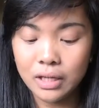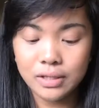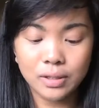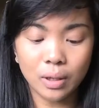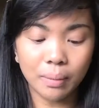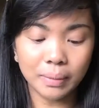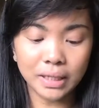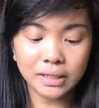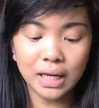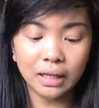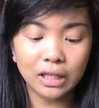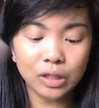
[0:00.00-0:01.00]
So I'm gonna
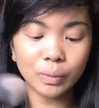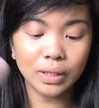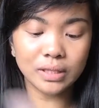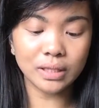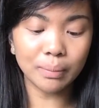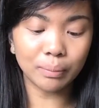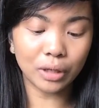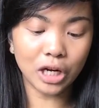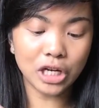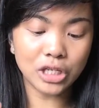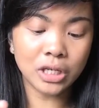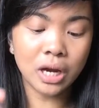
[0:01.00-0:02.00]
take this with the same
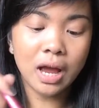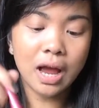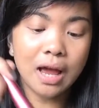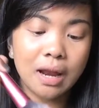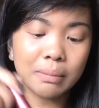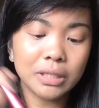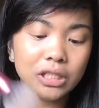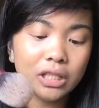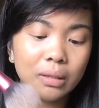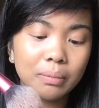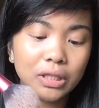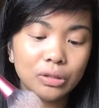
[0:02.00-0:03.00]
brush, and I'm just
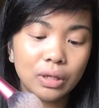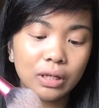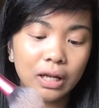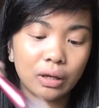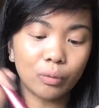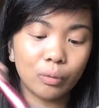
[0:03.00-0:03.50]
gonna be doing like